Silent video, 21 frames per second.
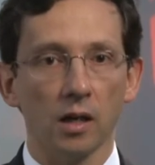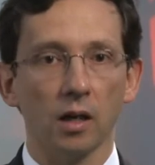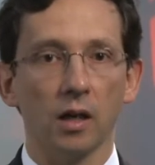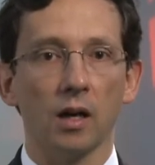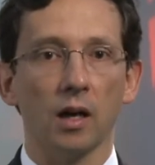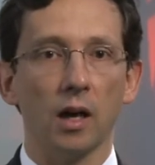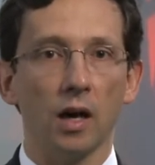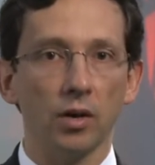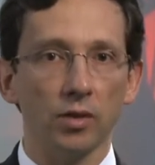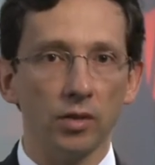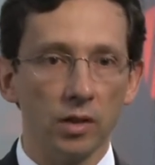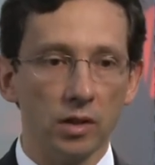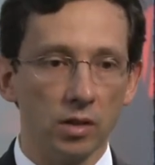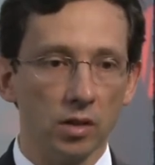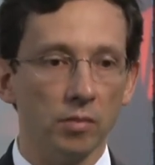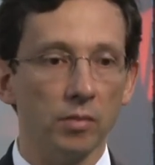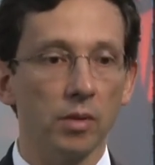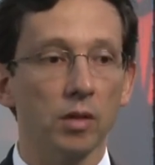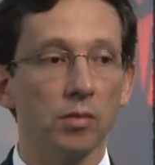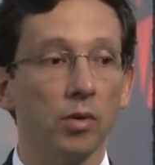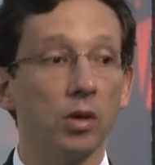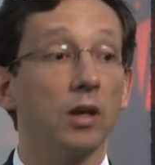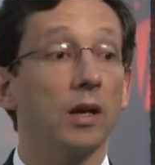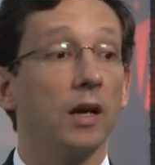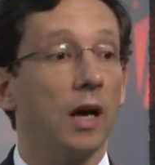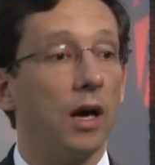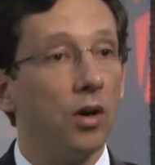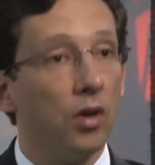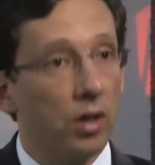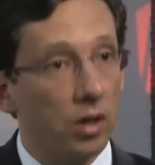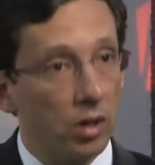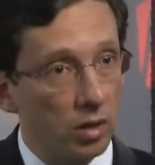How economic
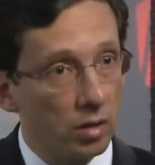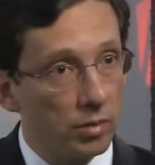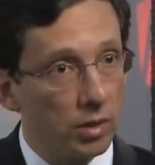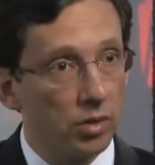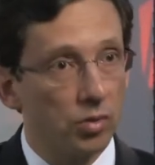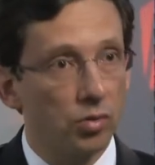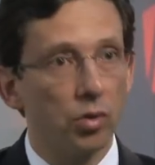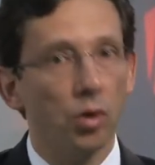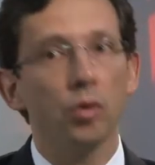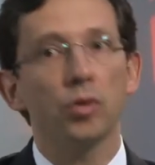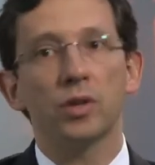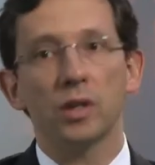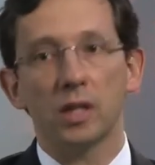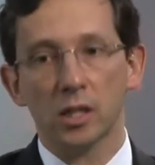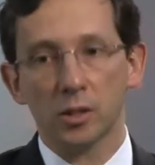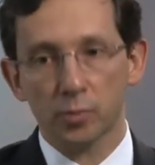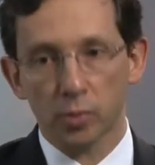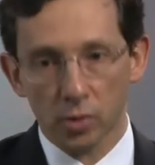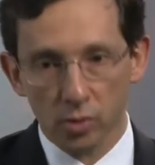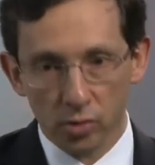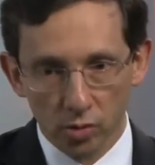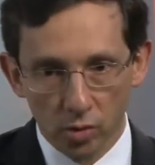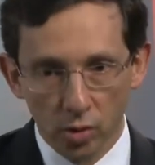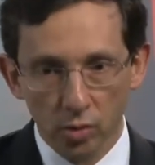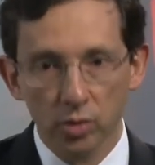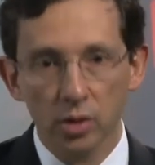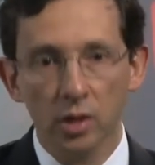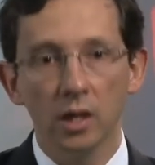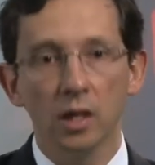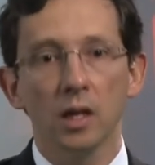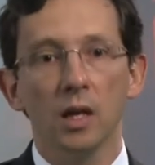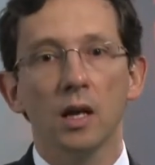growth, export
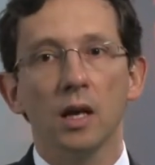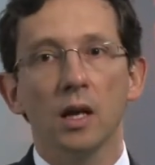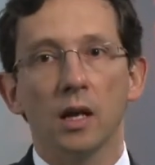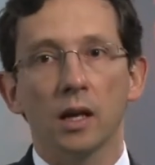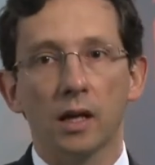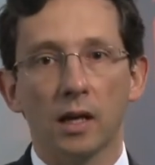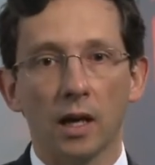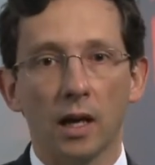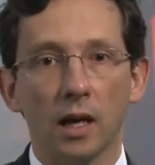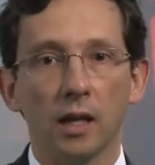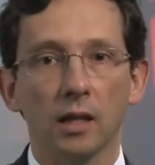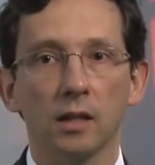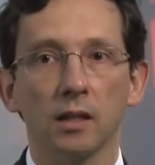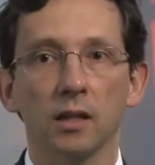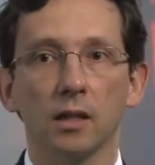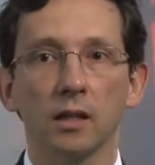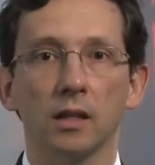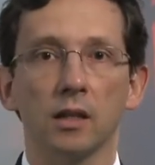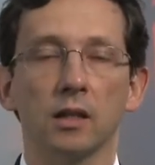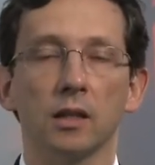growth, can